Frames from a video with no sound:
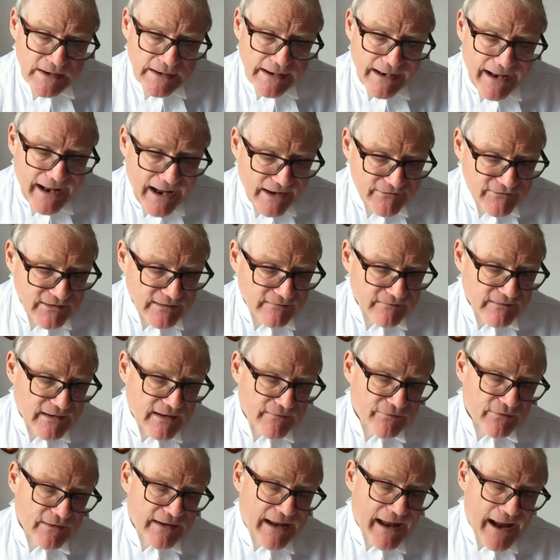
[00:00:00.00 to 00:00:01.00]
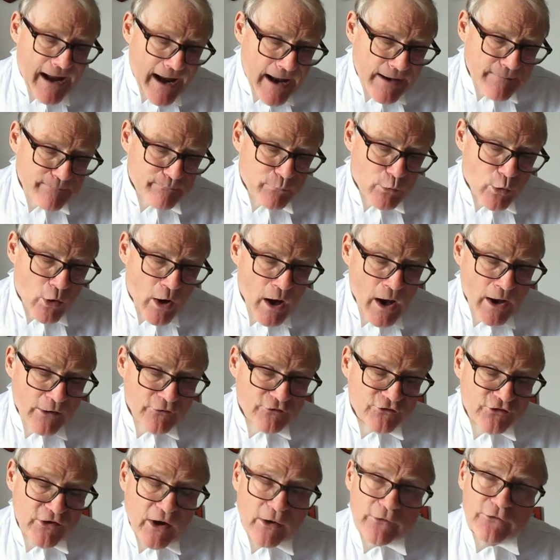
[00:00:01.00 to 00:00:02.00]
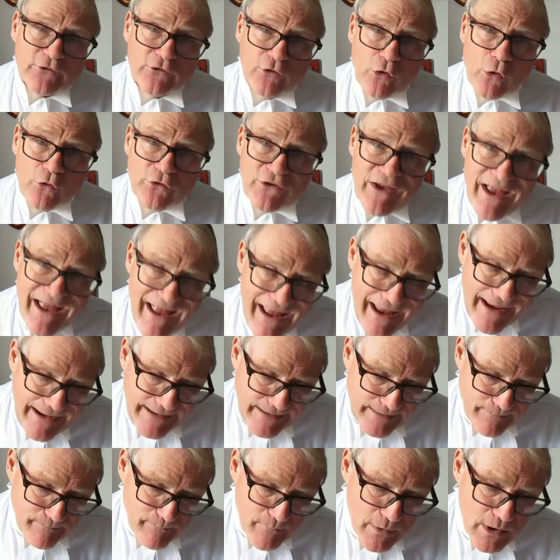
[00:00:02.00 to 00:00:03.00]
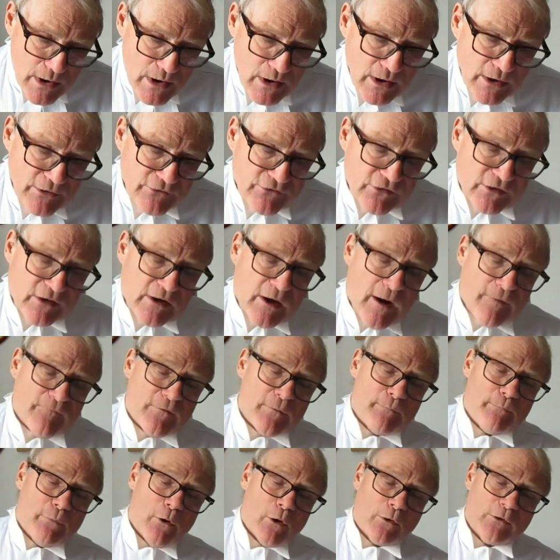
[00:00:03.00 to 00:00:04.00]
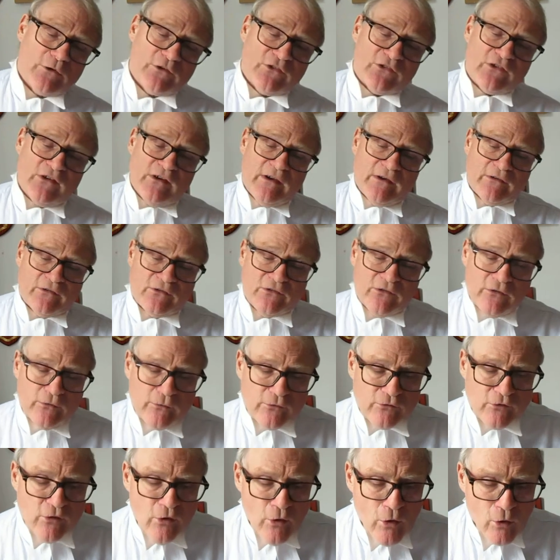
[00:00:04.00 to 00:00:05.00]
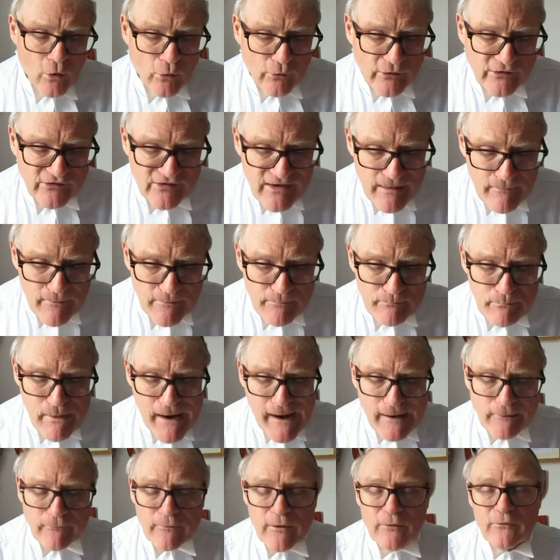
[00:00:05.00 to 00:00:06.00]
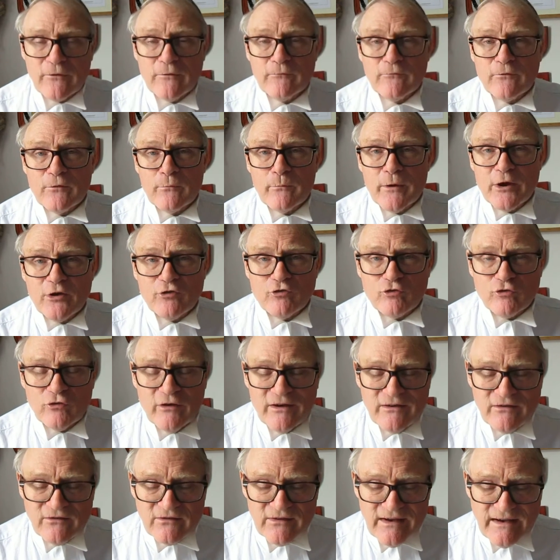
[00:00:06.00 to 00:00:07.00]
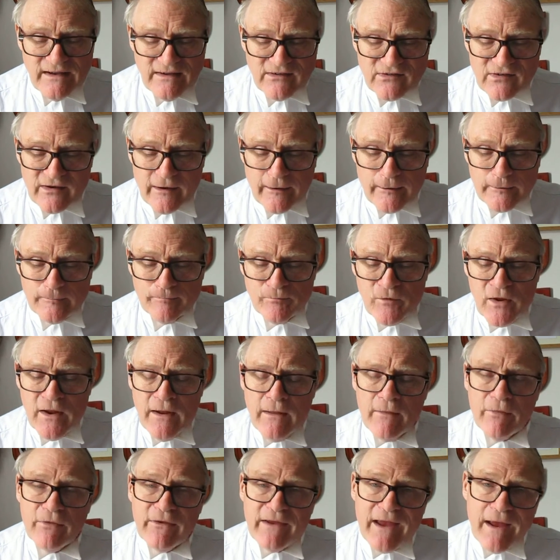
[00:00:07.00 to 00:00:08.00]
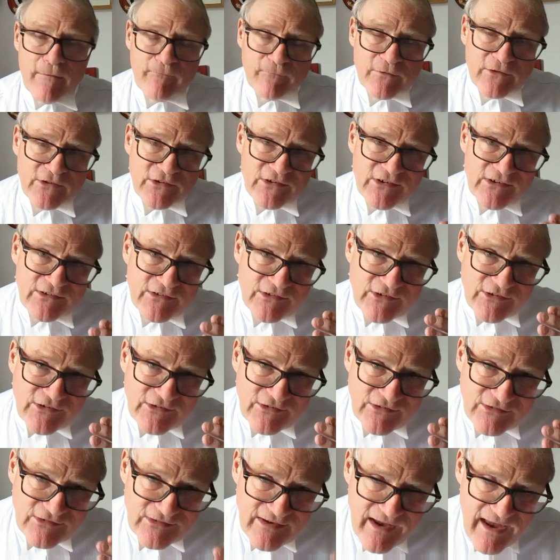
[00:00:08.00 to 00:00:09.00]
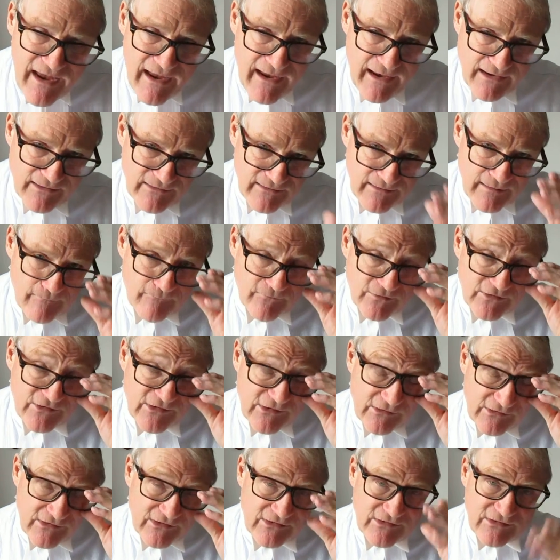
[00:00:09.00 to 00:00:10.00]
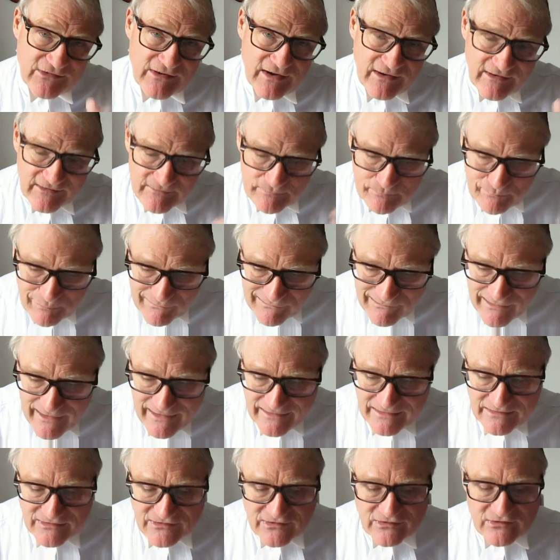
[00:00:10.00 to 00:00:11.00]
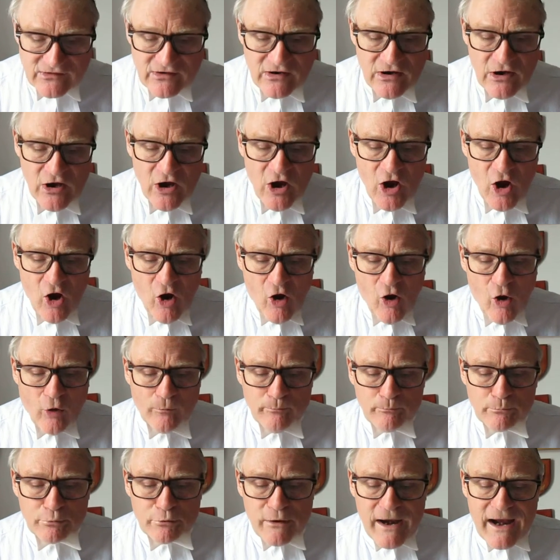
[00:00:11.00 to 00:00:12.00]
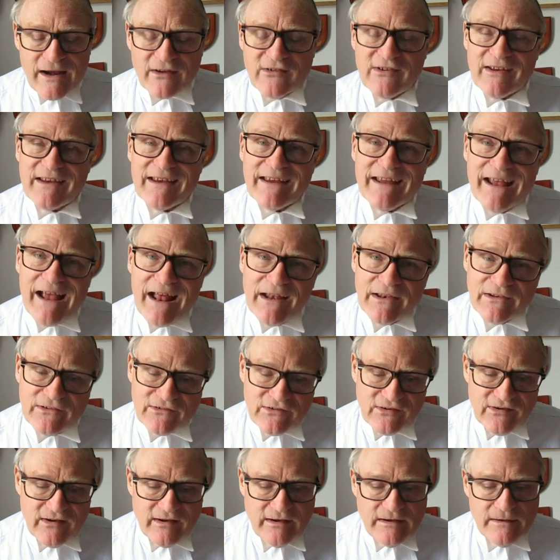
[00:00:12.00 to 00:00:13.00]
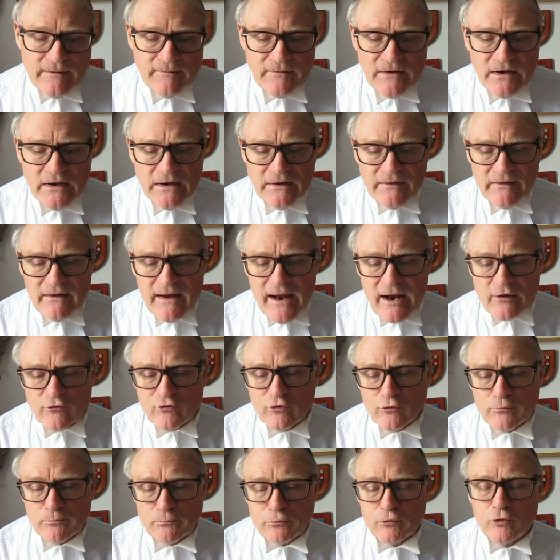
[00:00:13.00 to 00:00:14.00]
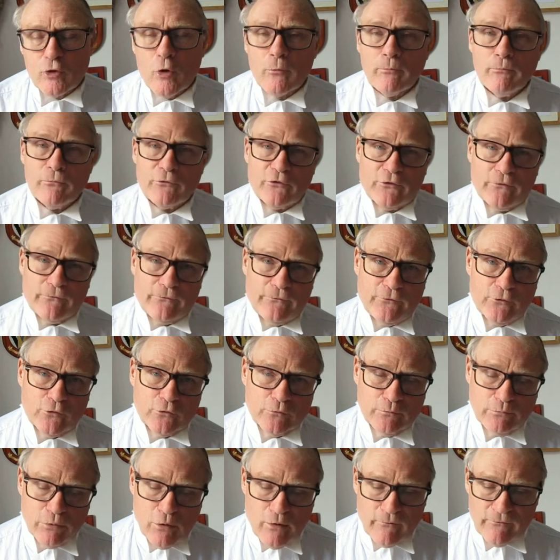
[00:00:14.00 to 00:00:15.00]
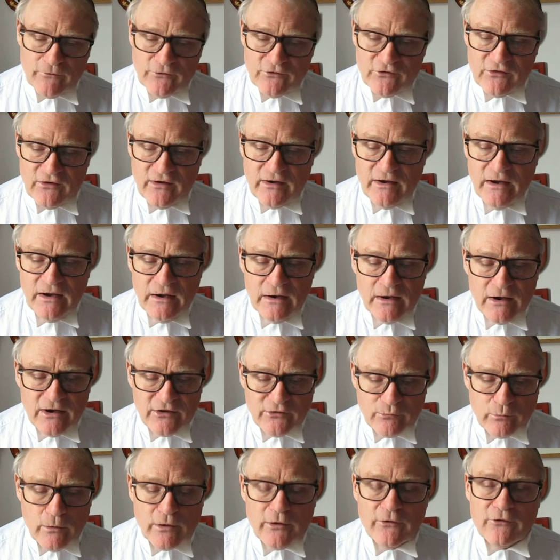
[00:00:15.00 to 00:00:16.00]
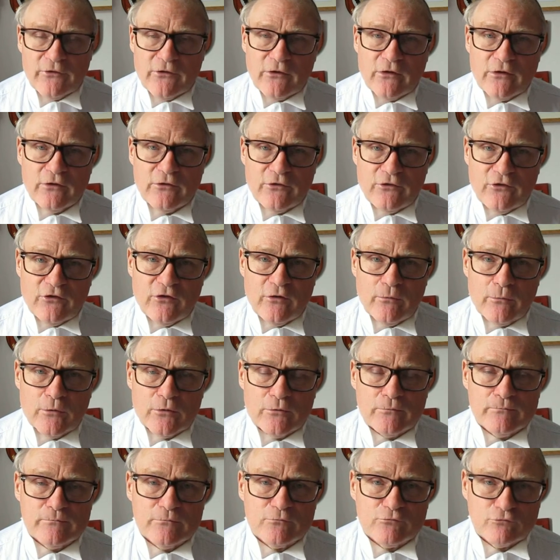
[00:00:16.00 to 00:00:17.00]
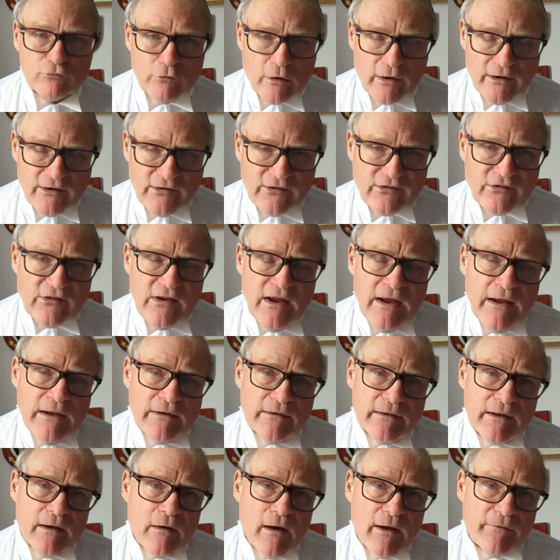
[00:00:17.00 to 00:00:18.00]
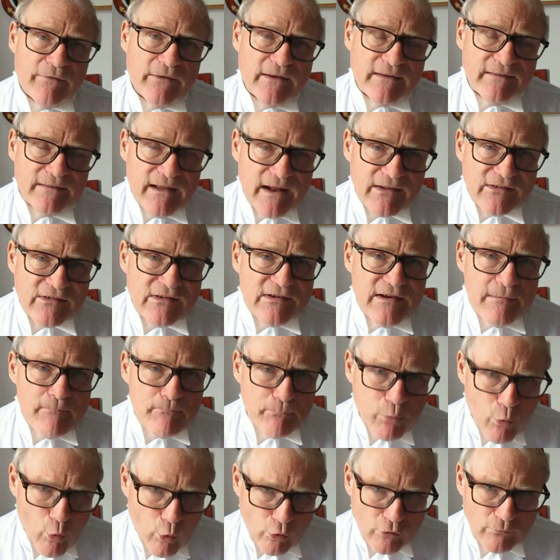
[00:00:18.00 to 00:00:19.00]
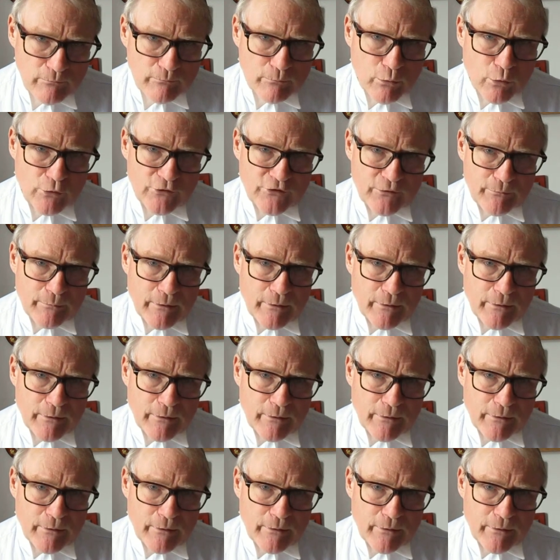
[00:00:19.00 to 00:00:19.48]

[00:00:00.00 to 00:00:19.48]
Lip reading: adding that the handbook does not aim to cover policy issues or examine background information in detail. The emphasis instead is placed on practicality, the actual problems of fuel poverty, as well as the consumer rights. Now, I think that's an important point to